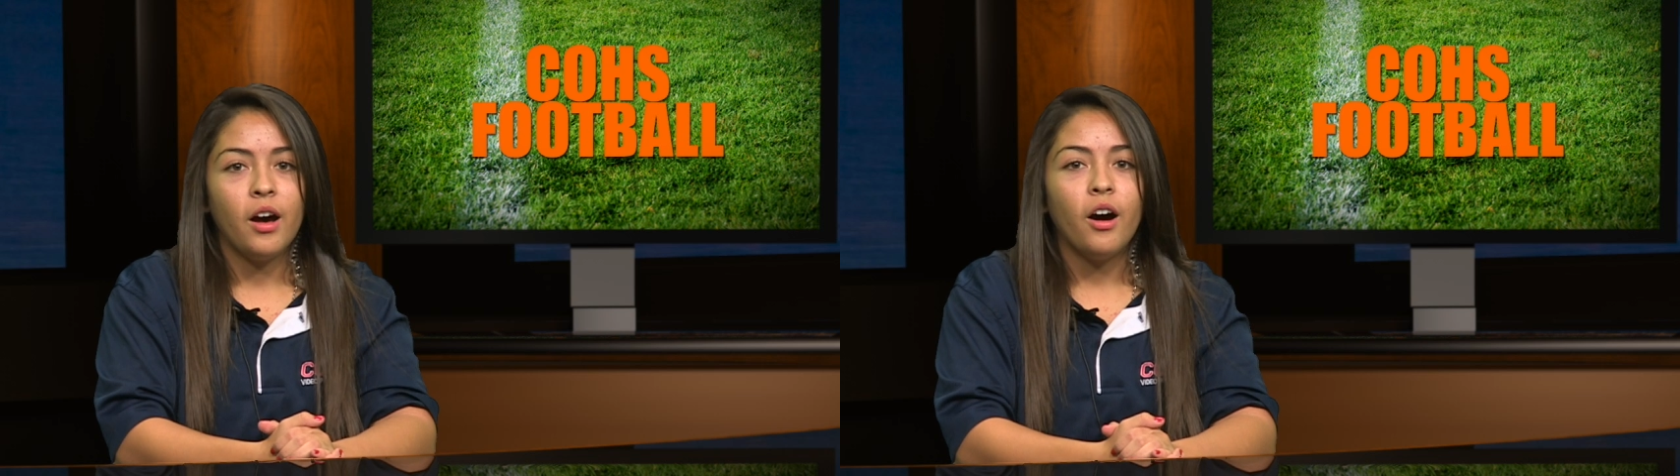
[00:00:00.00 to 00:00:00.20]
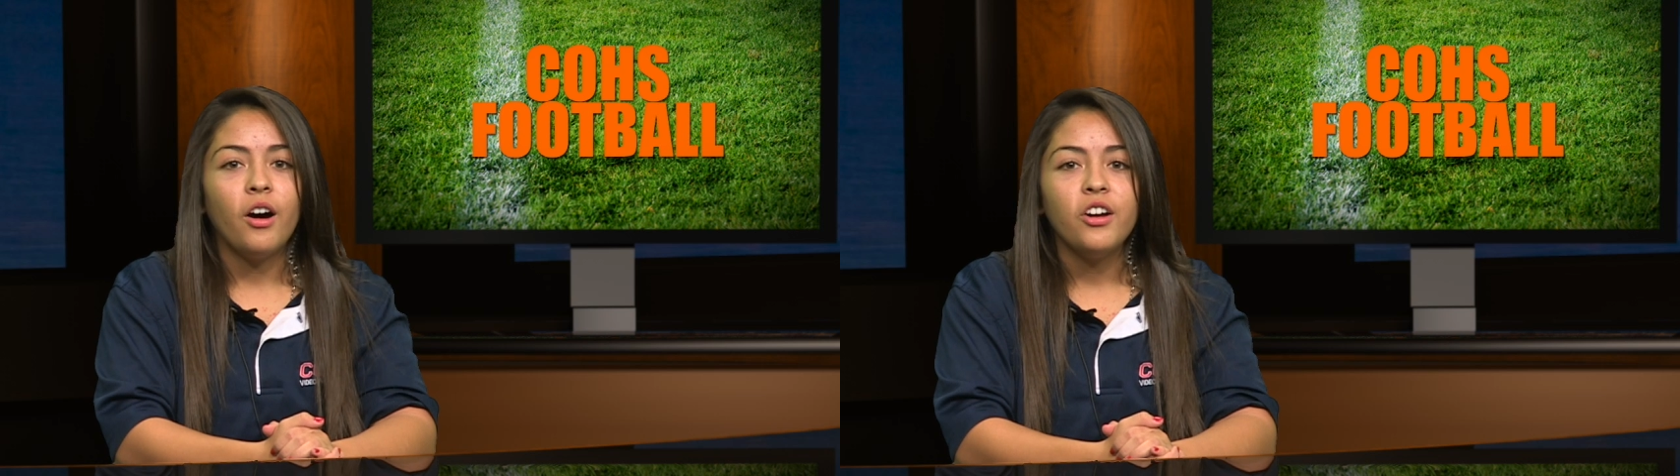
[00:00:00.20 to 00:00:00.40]

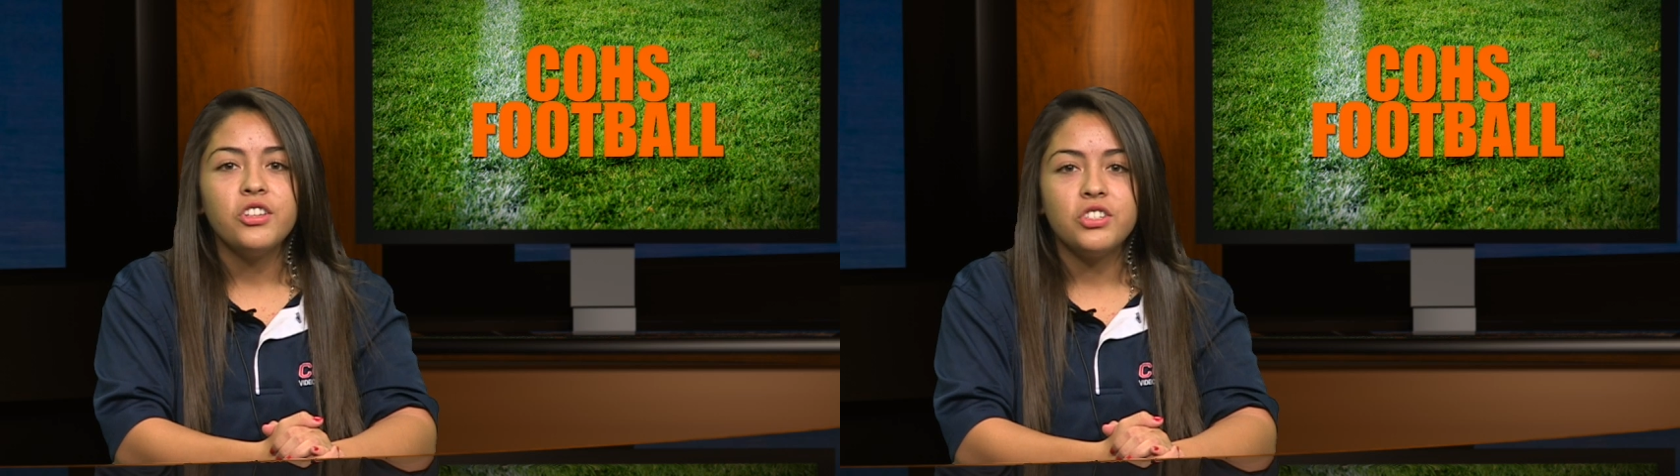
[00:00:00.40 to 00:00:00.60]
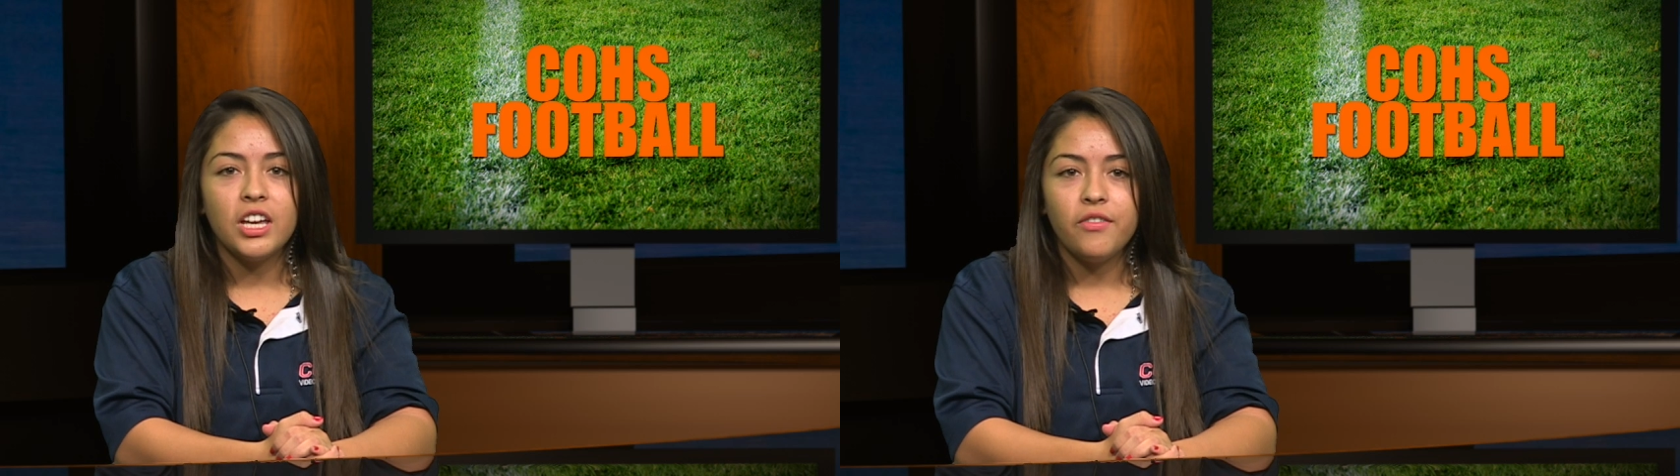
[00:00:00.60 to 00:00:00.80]
All
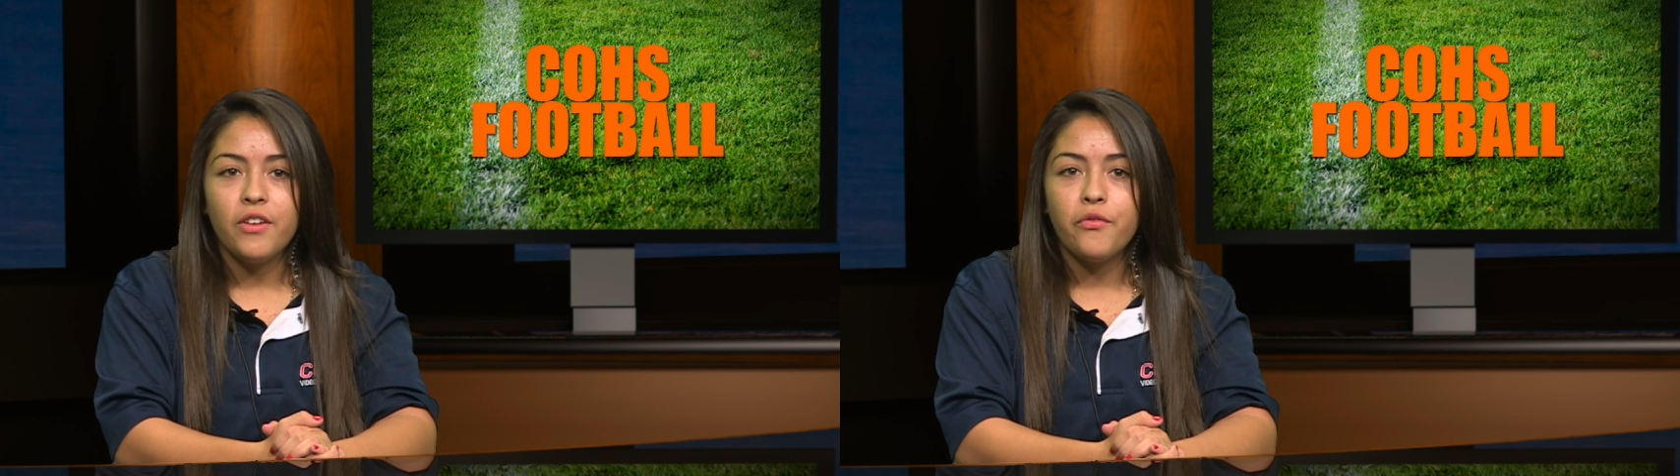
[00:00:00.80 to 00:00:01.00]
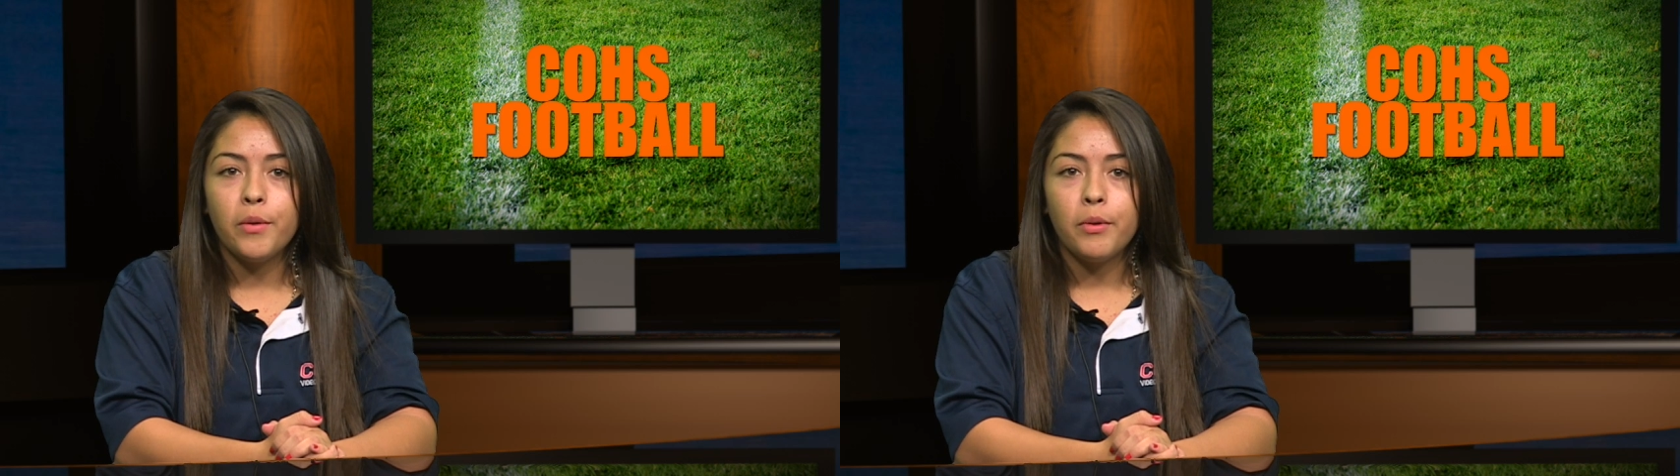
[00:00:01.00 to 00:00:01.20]

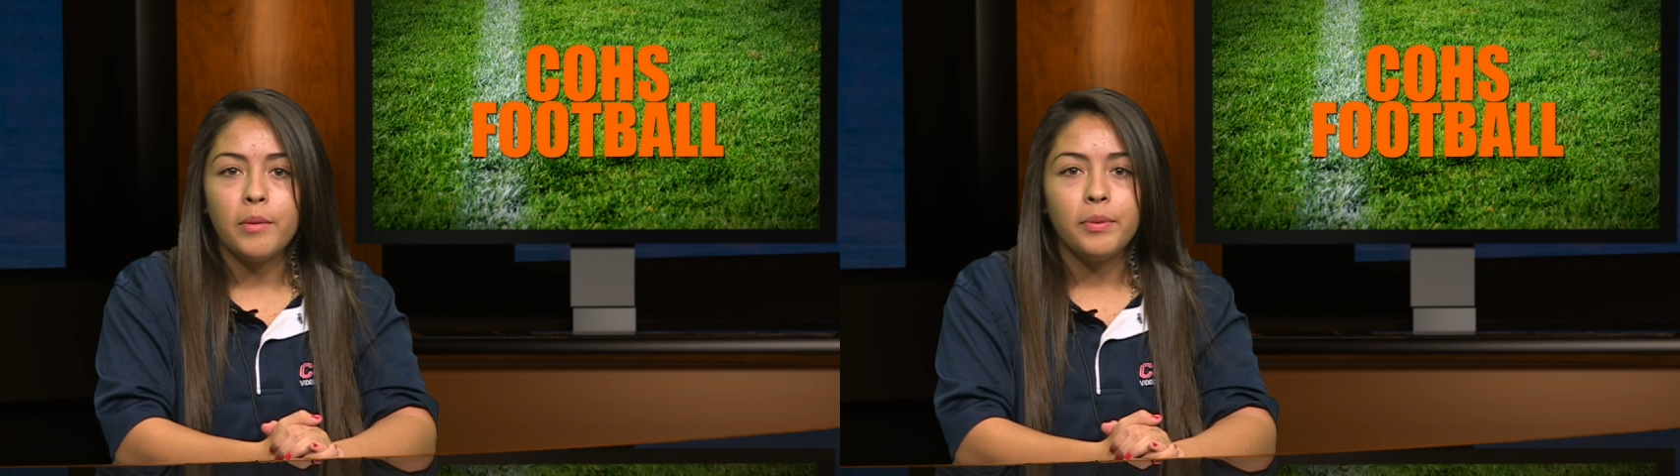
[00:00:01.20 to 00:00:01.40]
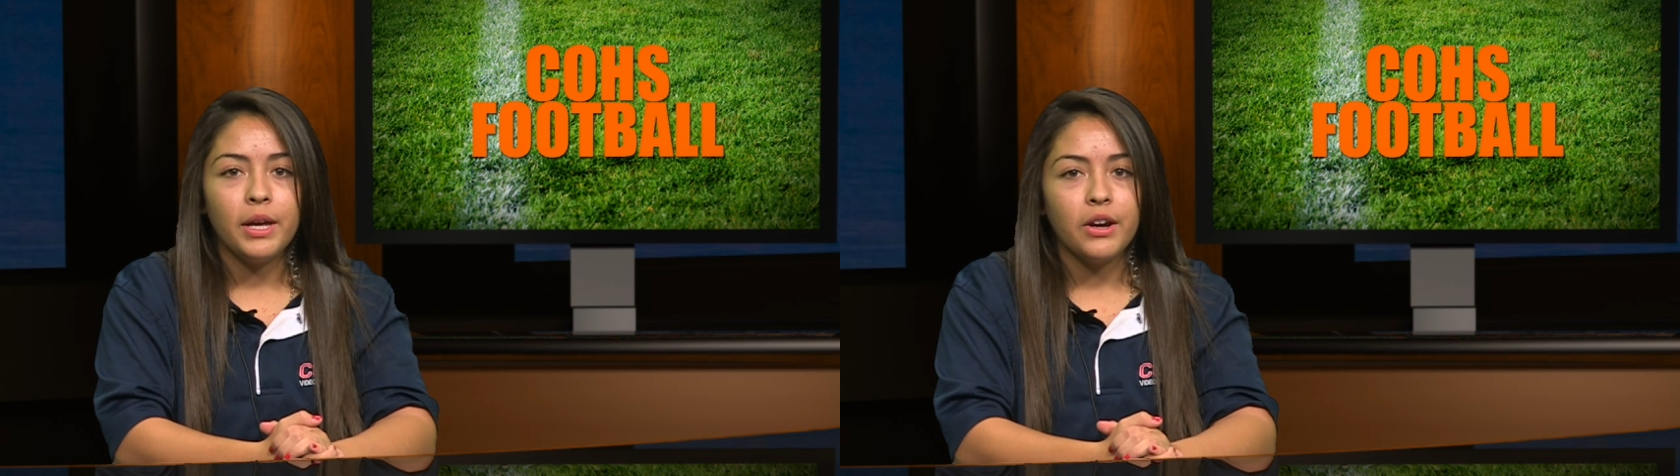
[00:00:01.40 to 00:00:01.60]
JV football
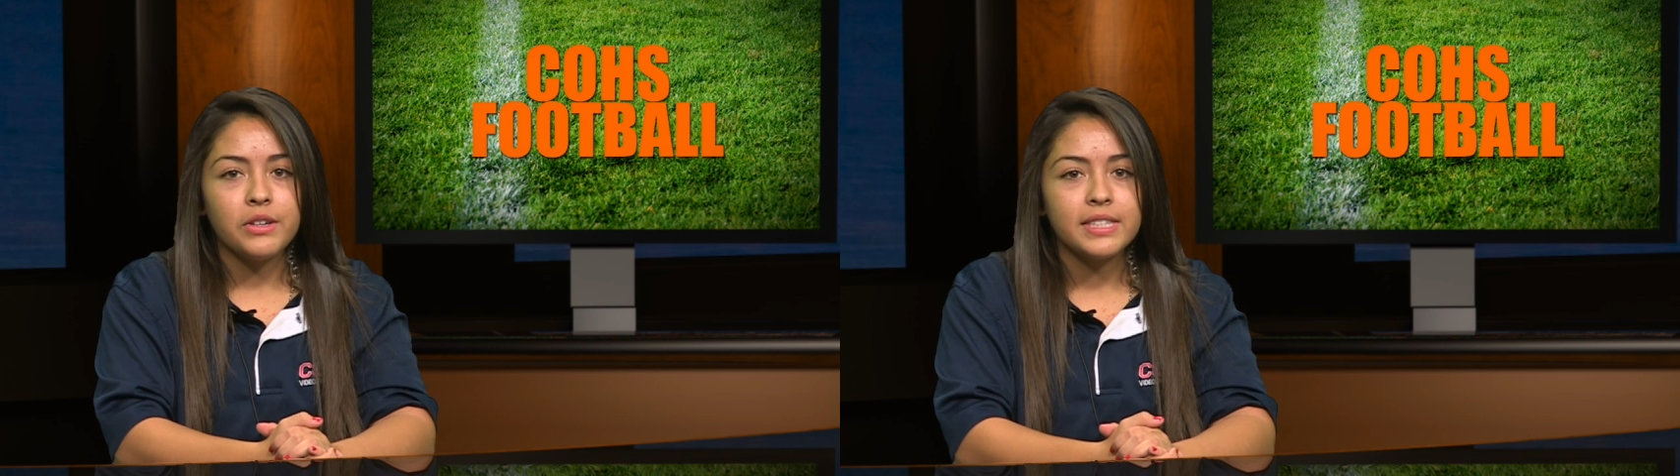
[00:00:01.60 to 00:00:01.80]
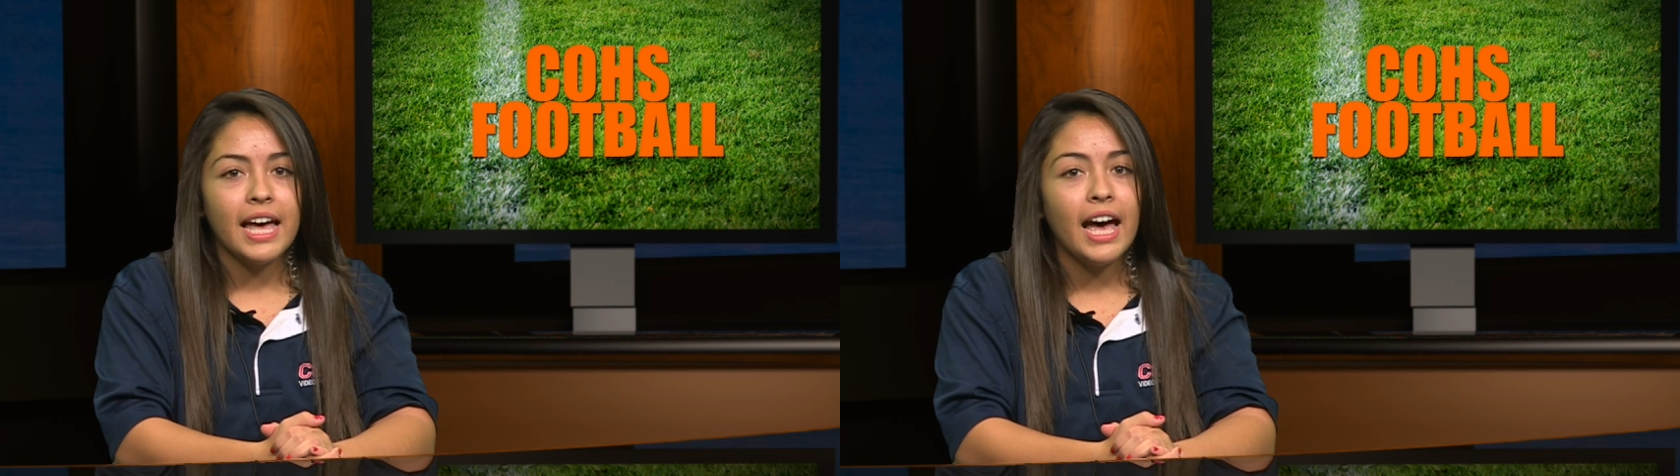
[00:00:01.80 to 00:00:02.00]

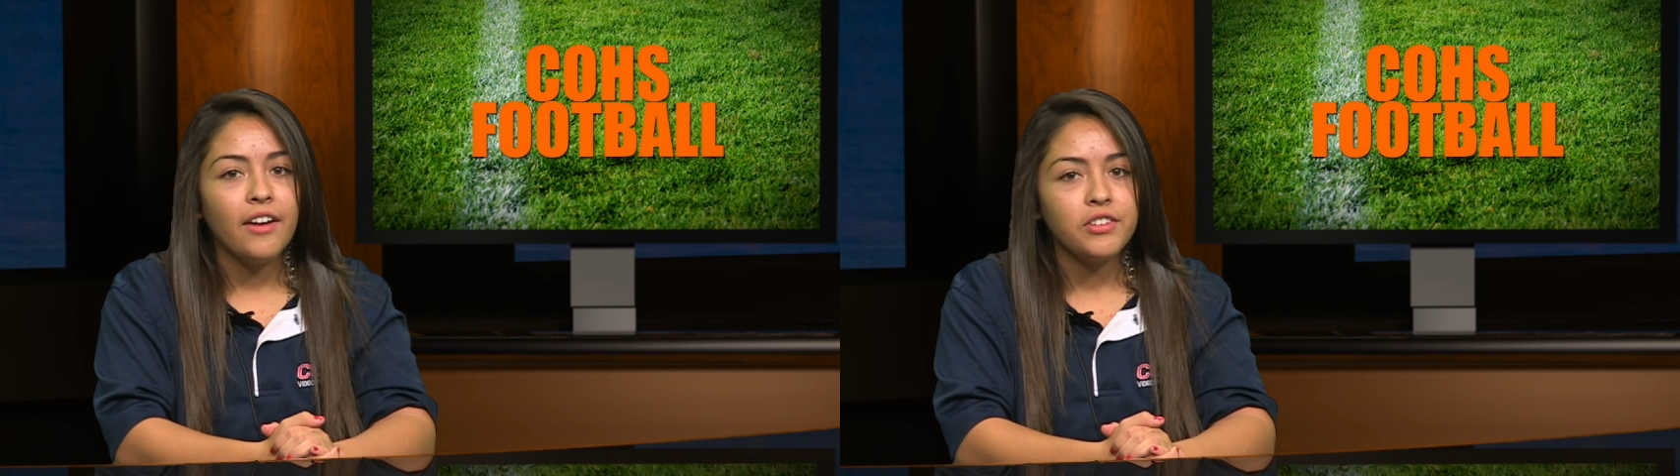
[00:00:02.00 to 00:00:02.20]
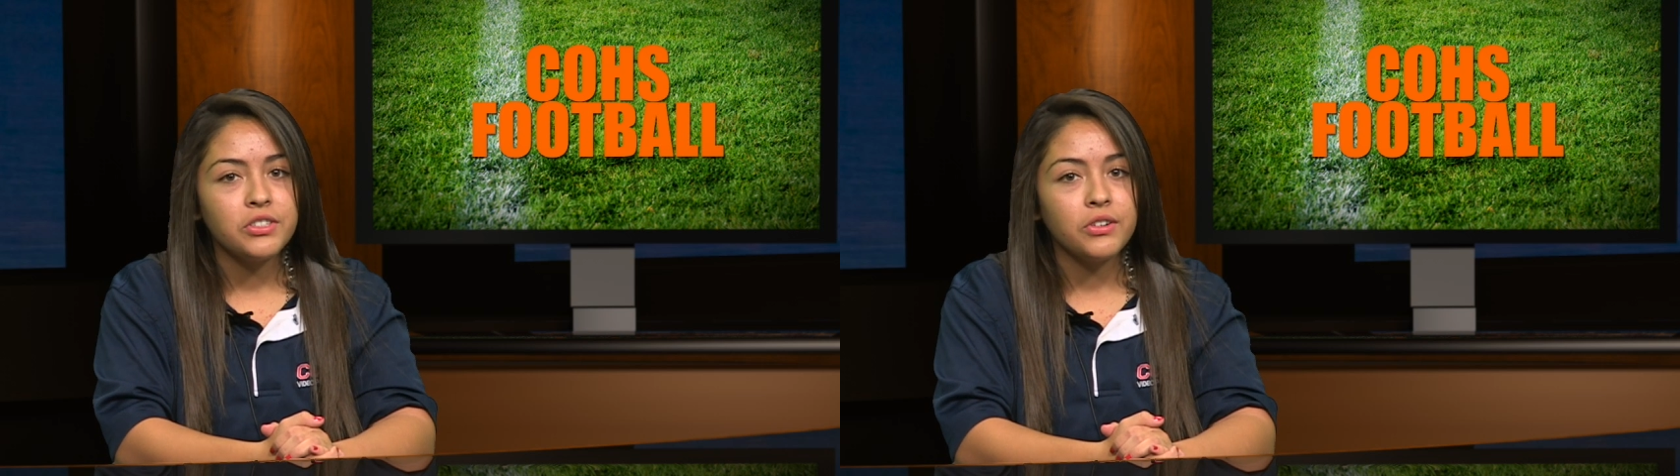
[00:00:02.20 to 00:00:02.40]
players that
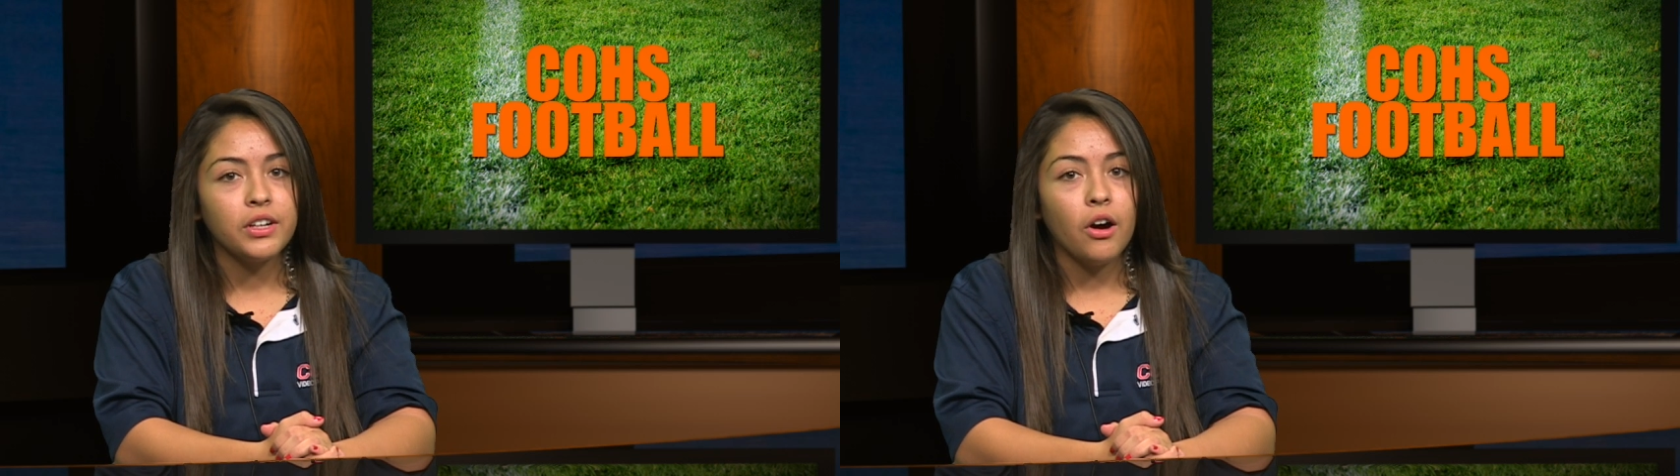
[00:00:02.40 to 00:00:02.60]
haven't turned in